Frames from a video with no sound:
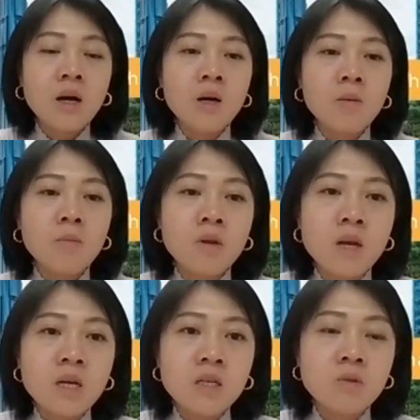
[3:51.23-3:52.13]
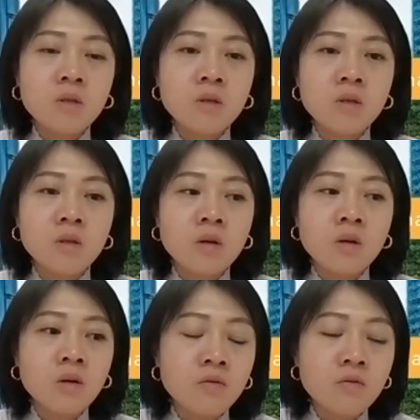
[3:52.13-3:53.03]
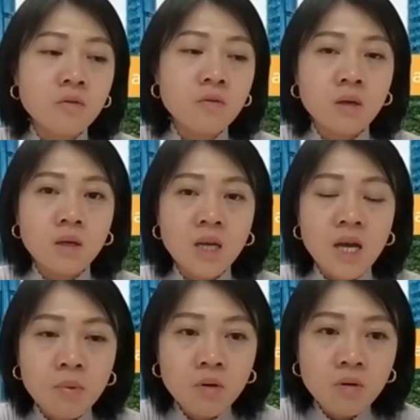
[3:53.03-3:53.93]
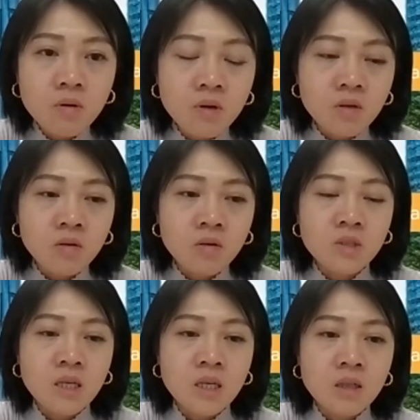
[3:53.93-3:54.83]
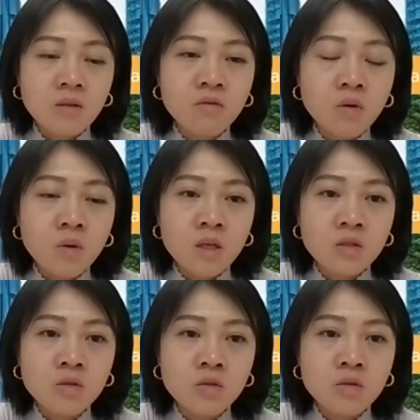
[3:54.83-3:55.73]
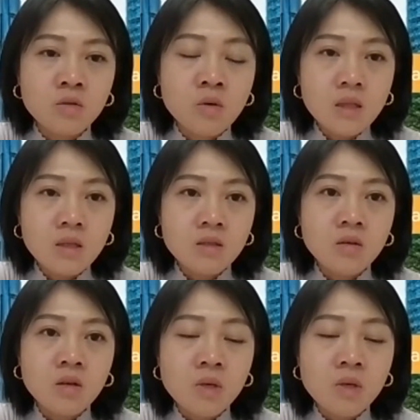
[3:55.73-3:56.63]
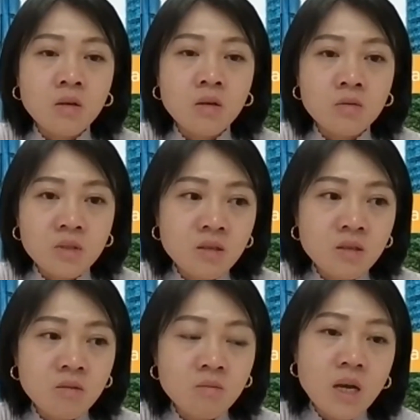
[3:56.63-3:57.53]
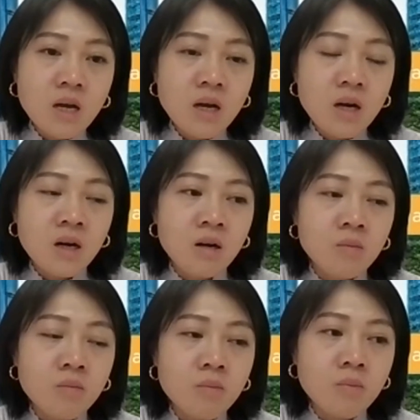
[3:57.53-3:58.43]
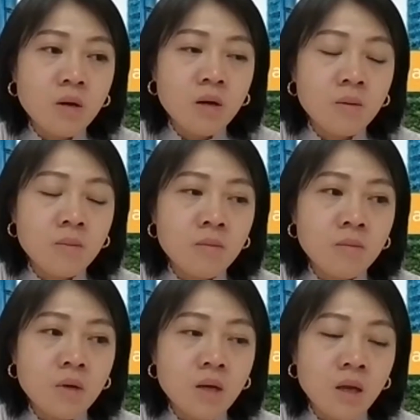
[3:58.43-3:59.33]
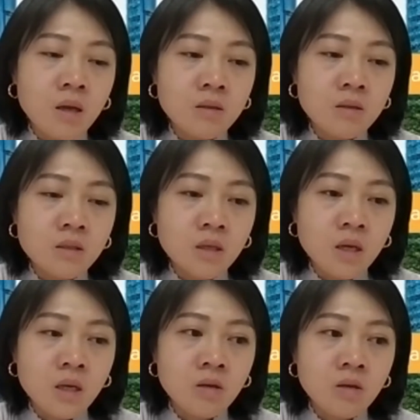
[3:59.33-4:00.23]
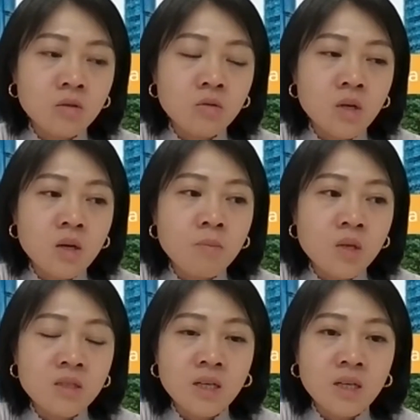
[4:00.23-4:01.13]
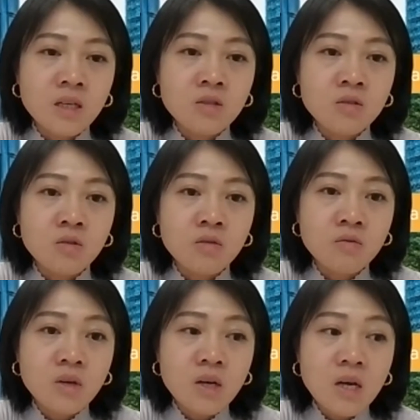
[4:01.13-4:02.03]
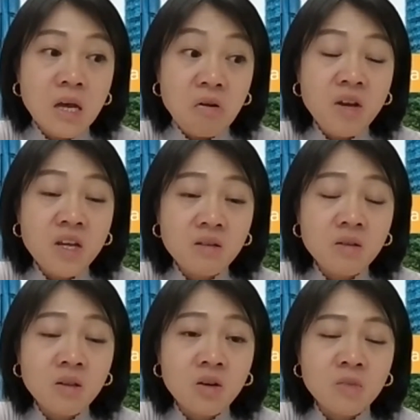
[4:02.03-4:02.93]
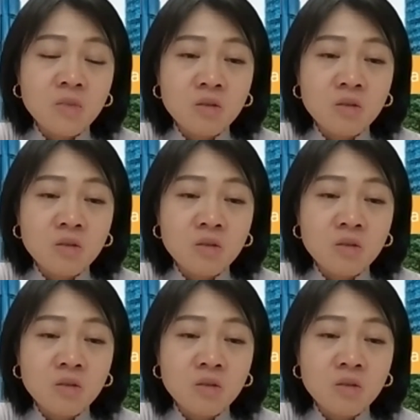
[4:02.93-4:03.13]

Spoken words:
There has been a lot of capital and also talent flowing into the startup ecosystem, and also companies getting sort of raising large amounts of